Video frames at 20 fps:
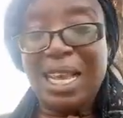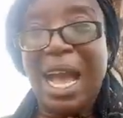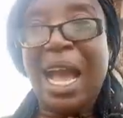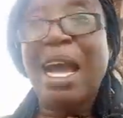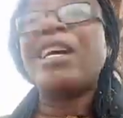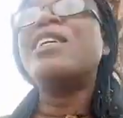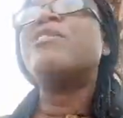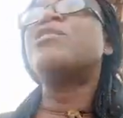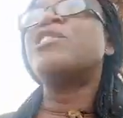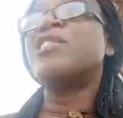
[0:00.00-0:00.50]

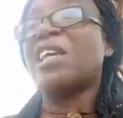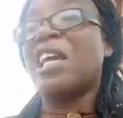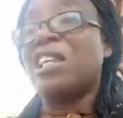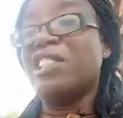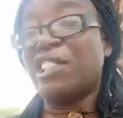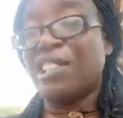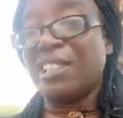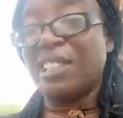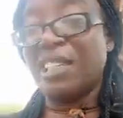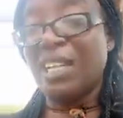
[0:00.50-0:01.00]
even the
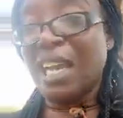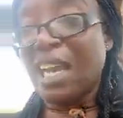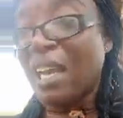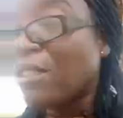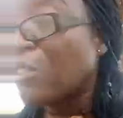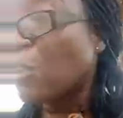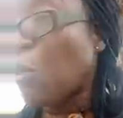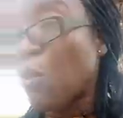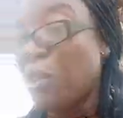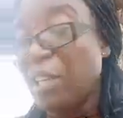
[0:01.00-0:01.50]

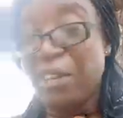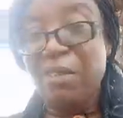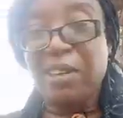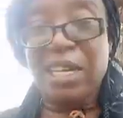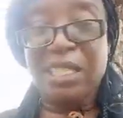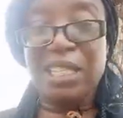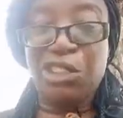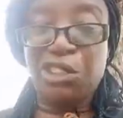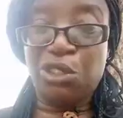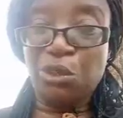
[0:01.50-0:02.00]
engineers or whatever,
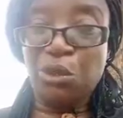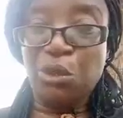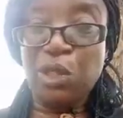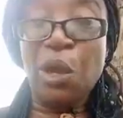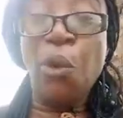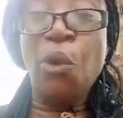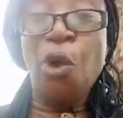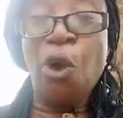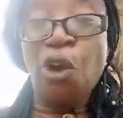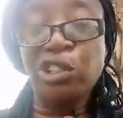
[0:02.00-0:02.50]
they
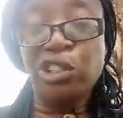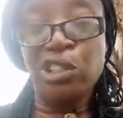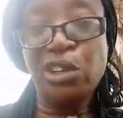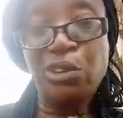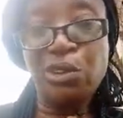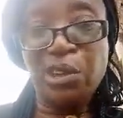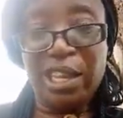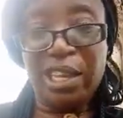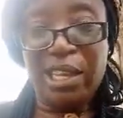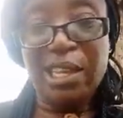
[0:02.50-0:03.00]
will caution
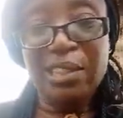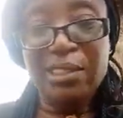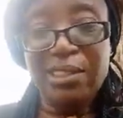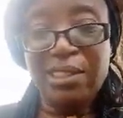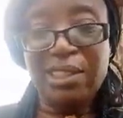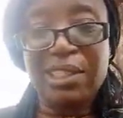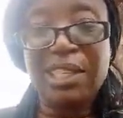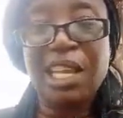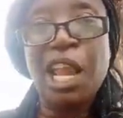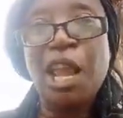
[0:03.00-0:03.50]
you
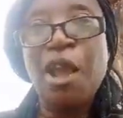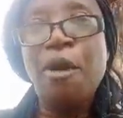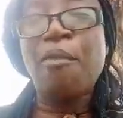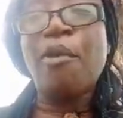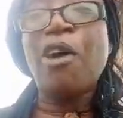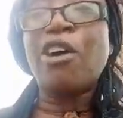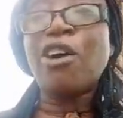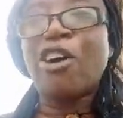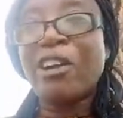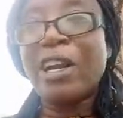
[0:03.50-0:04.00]
against it.
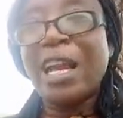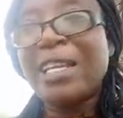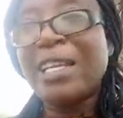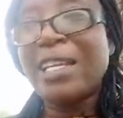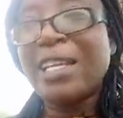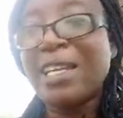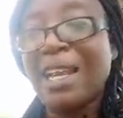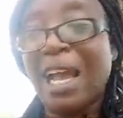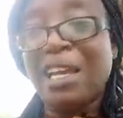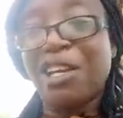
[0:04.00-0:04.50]
But
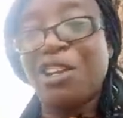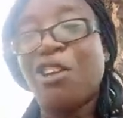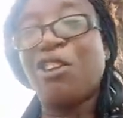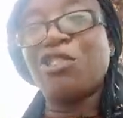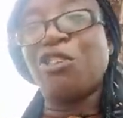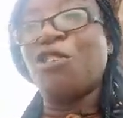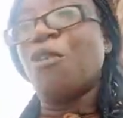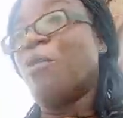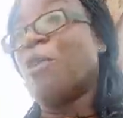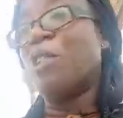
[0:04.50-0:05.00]
already in
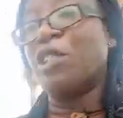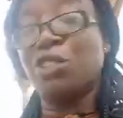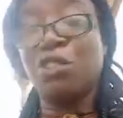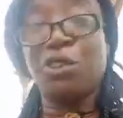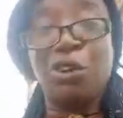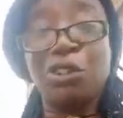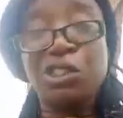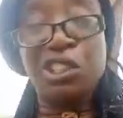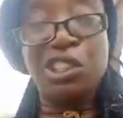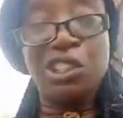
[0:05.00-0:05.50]
agriculture, nobody is
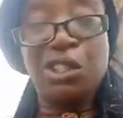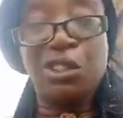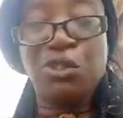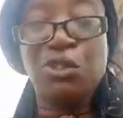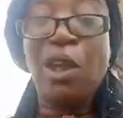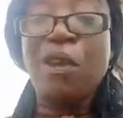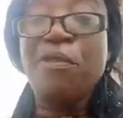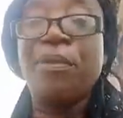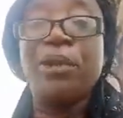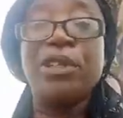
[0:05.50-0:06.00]
cautioning us,
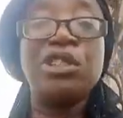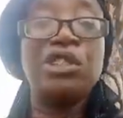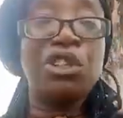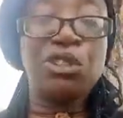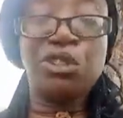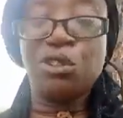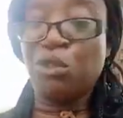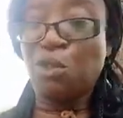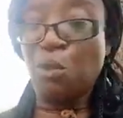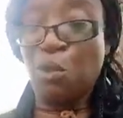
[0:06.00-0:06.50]
so everybody
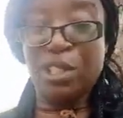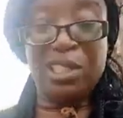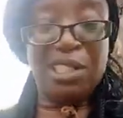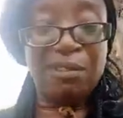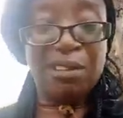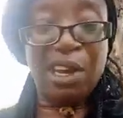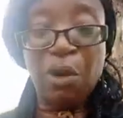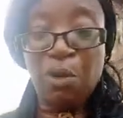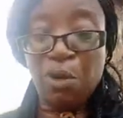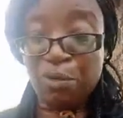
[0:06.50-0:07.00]
just do
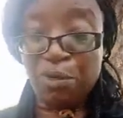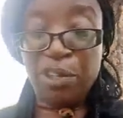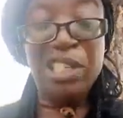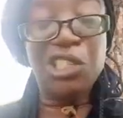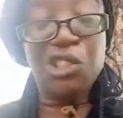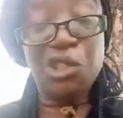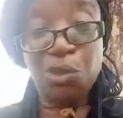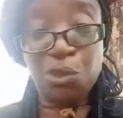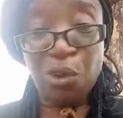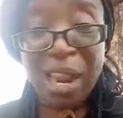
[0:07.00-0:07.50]
whatever we feel
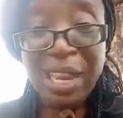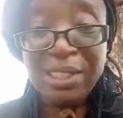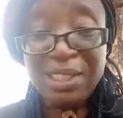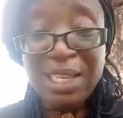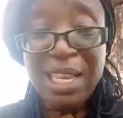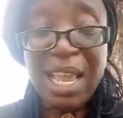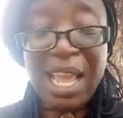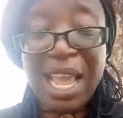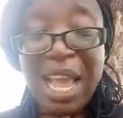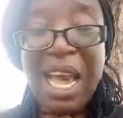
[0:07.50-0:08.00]
is right,
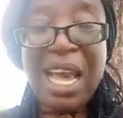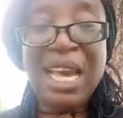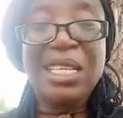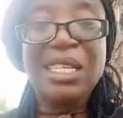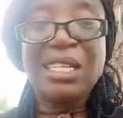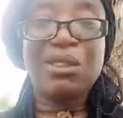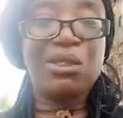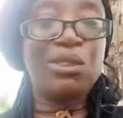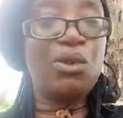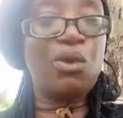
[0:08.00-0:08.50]

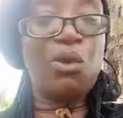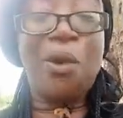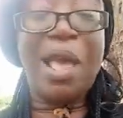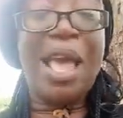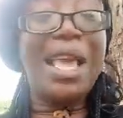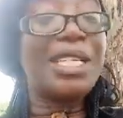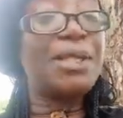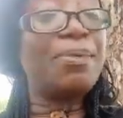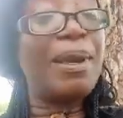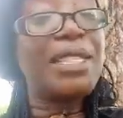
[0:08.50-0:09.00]
and we
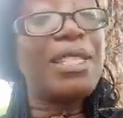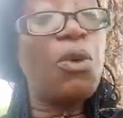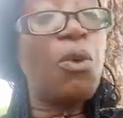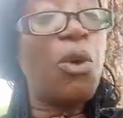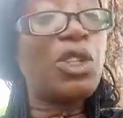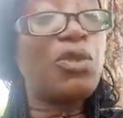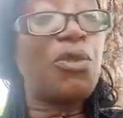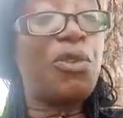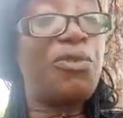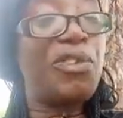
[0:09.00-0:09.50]
are expecting
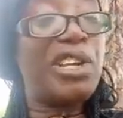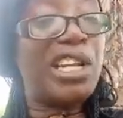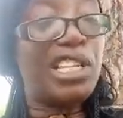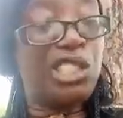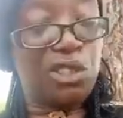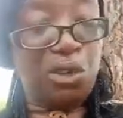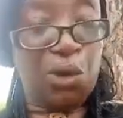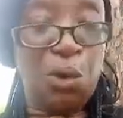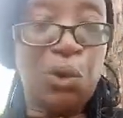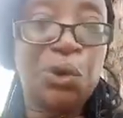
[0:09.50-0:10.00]
what we feel
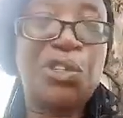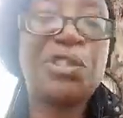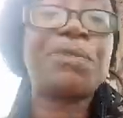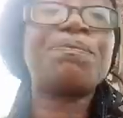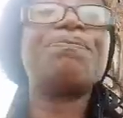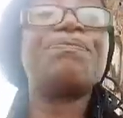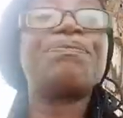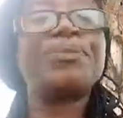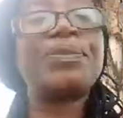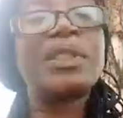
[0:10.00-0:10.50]
is good.
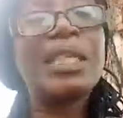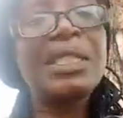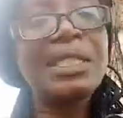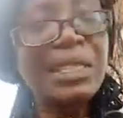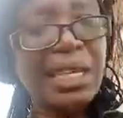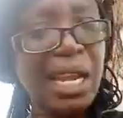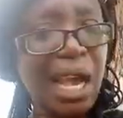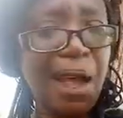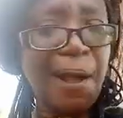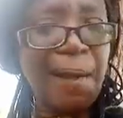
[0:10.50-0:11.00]

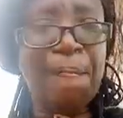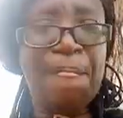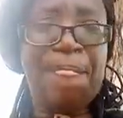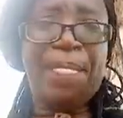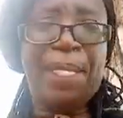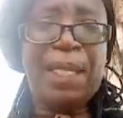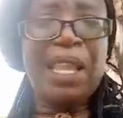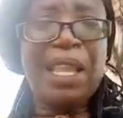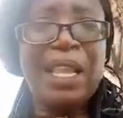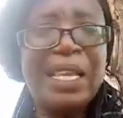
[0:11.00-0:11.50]
Now,
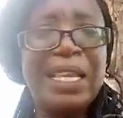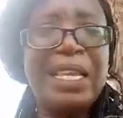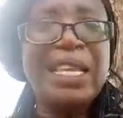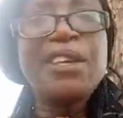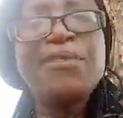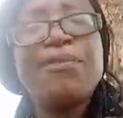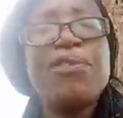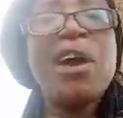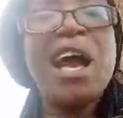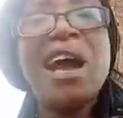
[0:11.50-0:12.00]

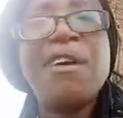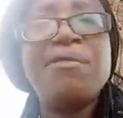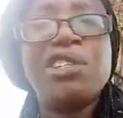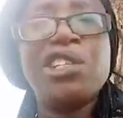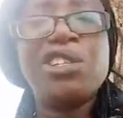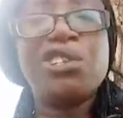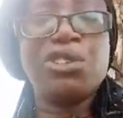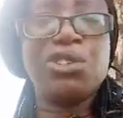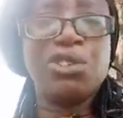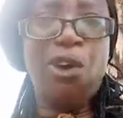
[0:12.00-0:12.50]
if you have
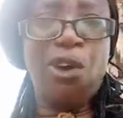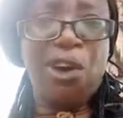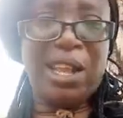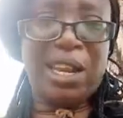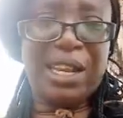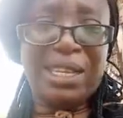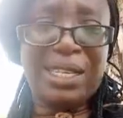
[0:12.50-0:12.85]
this soil